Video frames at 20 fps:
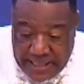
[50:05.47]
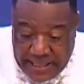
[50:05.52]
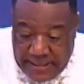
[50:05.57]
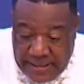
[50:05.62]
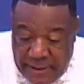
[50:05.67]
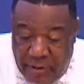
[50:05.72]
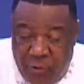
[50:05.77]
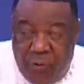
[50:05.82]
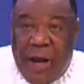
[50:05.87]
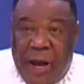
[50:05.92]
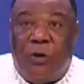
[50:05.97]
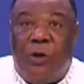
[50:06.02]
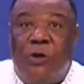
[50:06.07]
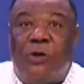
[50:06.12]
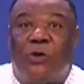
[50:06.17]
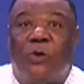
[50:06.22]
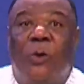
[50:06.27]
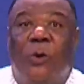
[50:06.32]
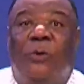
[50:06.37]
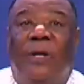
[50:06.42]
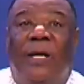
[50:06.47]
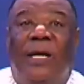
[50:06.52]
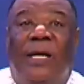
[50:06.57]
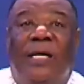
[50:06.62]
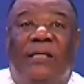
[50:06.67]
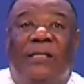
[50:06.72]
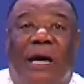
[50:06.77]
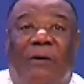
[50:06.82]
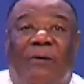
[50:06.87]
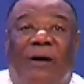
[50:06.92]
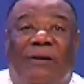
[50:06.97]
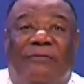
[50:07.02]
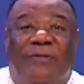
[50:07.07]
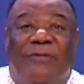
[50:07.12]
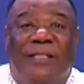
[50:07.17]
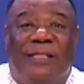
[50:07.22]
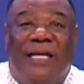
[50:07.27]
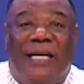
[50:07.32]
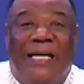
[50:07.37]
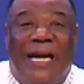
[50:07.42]
We are going to release our faith
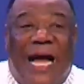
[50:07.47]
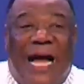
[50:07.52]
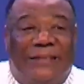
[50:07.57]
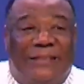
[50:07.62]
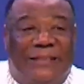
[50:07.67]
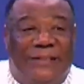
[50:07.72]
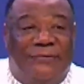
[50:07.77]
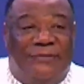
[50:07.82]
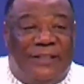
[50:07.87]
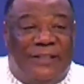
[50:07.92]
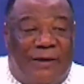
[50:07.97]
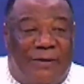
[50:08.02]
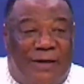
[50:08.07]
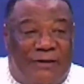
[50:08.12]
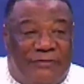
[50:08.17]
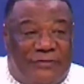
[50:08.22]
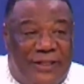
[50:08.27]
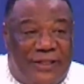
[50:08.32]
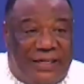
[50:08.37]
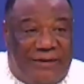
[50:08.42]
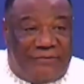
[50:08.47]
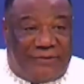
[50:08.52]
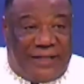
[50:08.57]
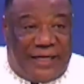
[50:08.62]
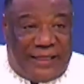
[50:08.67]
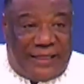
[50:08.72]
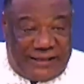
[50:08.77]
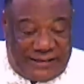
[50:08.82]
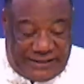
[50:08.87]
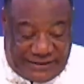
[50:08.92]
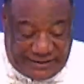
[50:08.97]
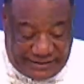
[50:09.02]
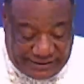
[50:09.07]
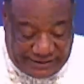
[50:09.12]
and activate our faith after this.